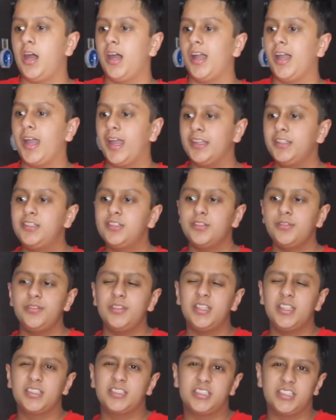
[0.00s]
I just feel
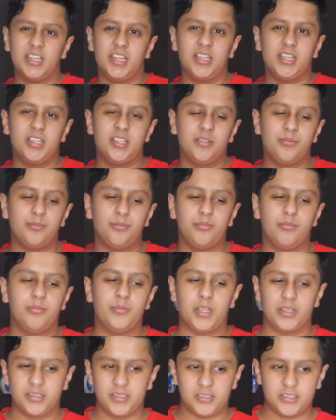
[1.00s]
like Shannon
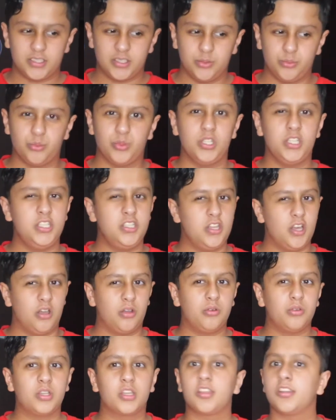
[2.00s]
Messenger would
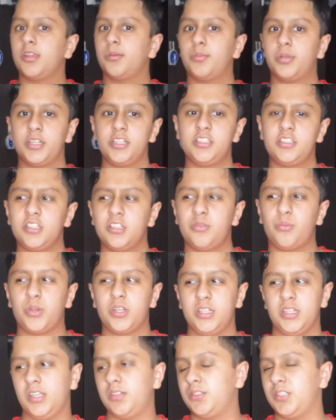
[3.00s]
know, because I'm pretty sure one
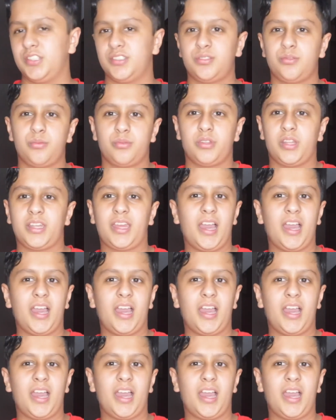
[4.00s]
of the annotations, like,